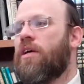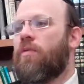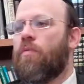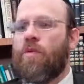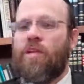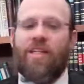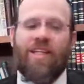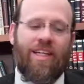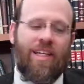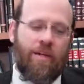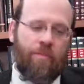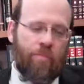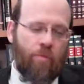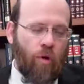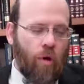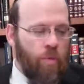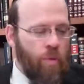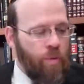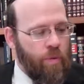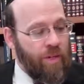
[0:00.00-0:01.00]
which is
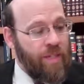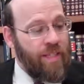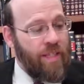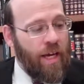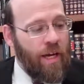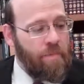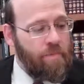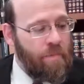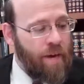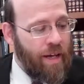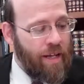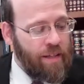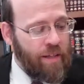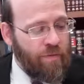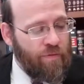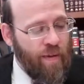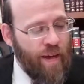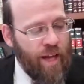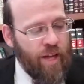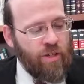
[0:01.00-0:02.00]
inappropriate, which is not a modest
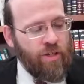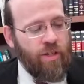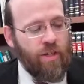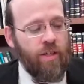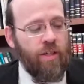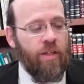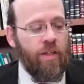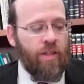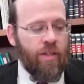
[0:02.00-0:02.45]
fashion,